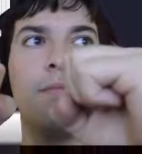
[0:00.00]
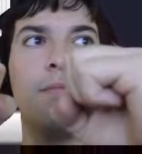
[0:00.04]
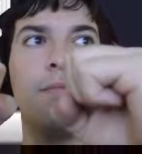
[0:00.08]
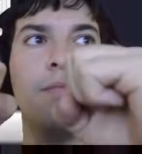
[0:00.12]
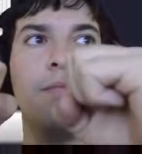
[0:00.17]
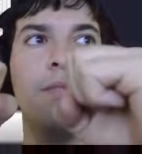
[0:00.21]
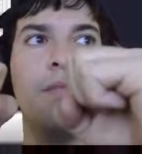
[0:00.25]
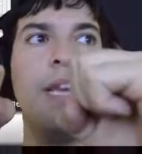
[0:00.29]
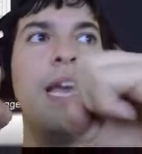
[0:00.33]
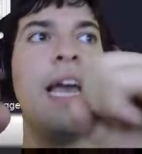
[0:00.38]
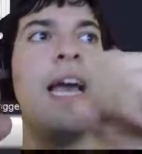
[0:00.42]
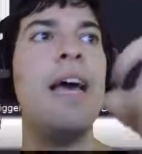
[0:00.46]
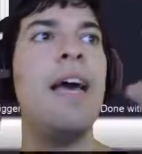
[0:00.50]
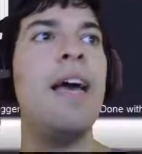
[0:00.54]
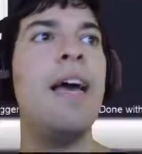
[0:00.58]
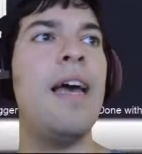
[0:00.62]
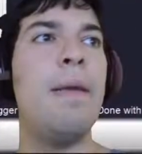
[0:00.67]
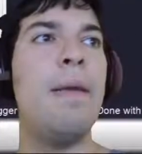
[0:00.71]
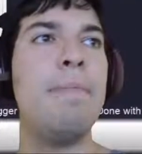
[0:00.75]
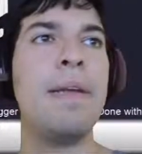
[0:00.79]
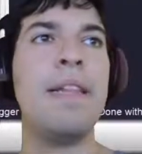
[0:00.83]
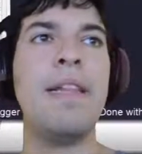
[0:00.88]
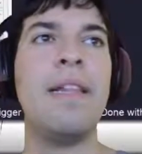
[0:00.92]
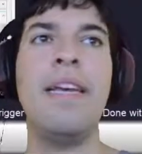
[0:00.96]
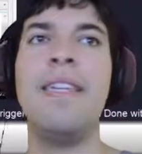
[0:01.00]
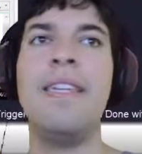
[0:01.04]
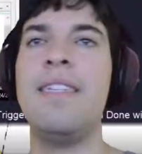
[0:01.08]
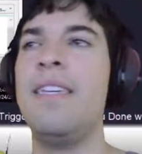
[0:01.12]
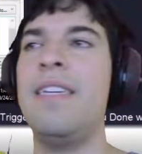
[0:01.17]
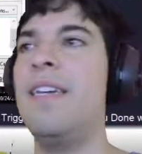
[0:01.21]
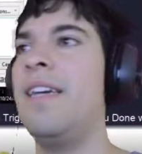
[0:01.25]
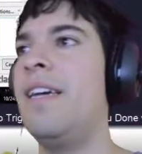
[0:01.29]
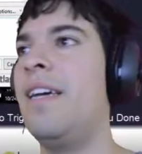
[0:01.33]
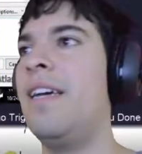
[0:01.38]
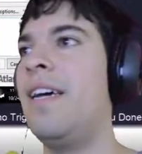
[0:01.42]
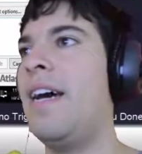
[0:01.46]
yeah, Epic Lazy.
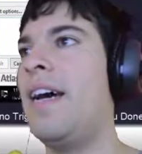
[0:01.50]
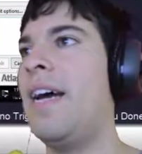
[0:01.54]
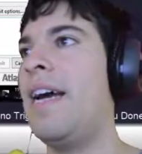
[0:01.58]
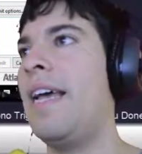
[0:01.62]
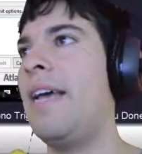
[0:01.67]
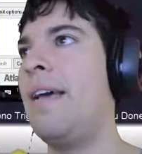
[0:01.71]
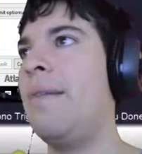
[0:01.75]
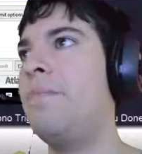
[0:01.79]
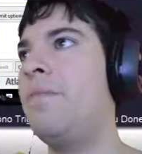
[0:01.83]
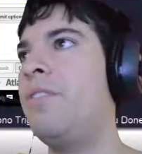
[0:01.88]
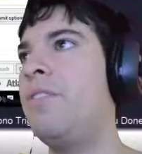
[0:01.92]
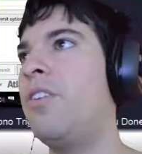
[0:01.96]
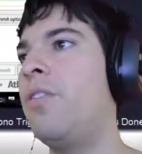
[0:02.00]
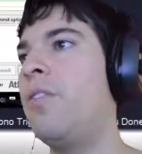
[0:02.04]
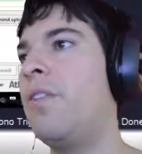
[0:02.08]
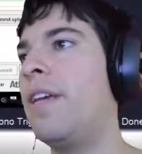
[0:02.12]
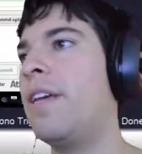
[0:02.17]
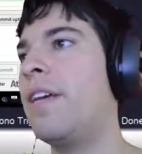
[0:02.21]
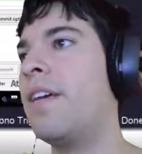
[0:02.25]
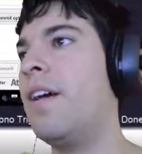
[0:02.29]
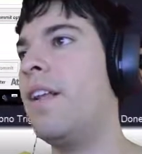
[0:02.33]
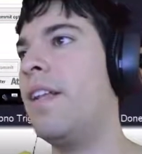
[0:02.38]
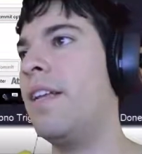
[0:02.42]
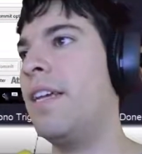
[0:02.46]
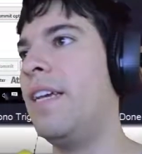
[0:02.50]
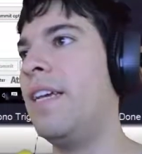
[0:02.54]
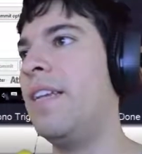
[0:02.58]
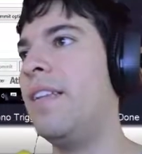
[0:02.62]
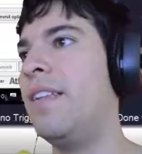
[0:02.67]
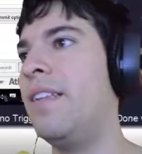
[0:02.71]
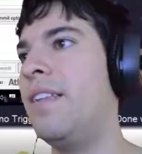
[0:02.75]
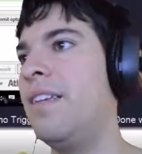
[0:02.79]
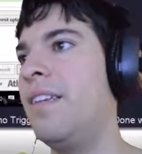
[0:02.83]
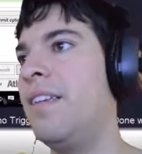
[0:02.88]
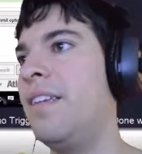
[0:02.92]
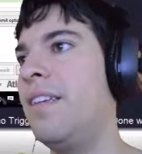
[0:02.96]
I am totally calling it.
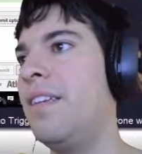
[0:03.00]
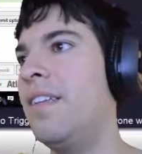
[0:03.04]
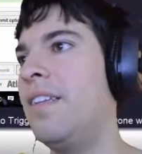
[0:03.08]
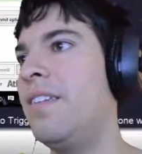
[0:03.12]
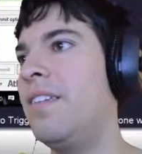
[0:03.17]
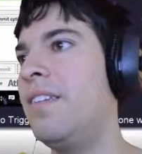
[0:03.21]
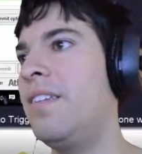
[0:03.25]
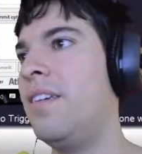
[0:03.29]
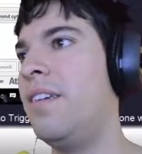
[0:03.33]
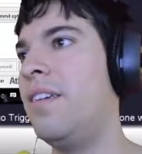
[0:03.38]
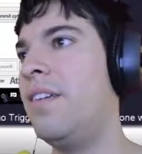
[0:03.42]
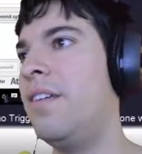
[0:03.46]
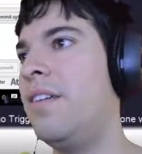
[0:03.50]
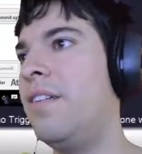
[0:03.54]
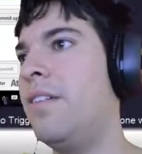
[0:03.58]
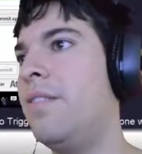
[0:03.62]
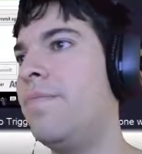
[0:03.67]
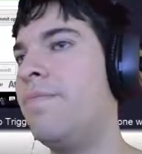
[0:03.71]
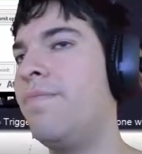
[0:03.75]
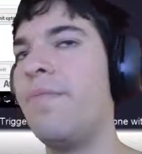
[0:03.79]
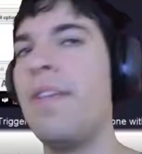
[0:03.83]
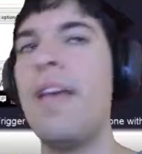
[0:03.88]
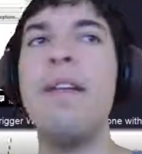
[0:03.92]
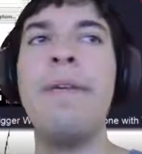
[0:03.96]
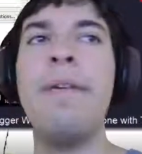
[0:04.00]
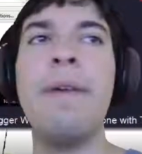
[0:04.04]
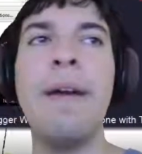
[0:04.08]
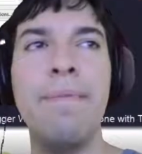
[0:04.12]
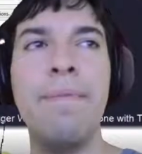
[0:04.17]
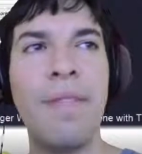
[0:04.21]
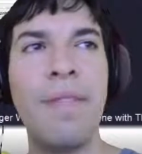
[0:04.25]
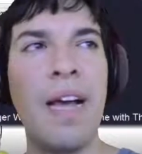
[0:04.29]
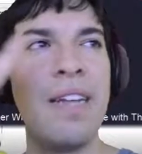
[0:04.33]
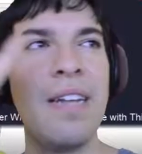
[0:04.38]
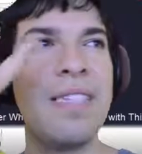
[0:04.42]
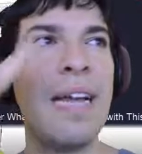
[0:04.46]
So, anyway,
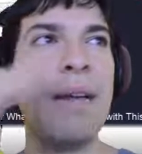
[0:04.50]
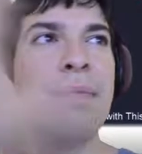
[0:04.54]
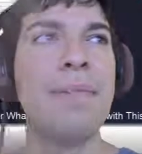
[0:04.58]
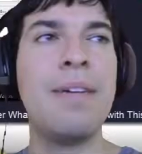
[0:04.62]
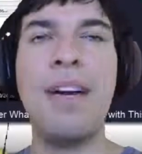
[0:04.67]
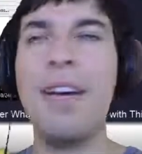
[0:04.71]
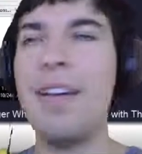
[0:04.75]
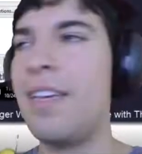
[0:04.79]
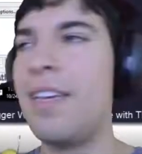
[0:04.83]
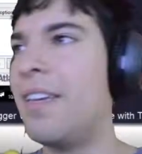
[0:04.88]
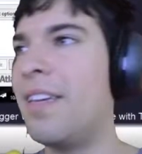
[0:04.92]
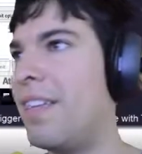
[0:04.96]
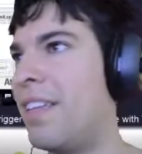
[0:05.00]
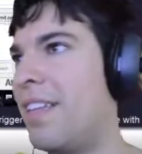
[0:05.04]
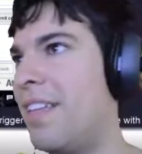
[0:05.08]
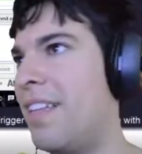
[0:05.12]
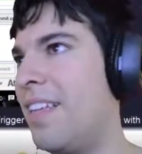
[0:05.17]
I'll stop talking.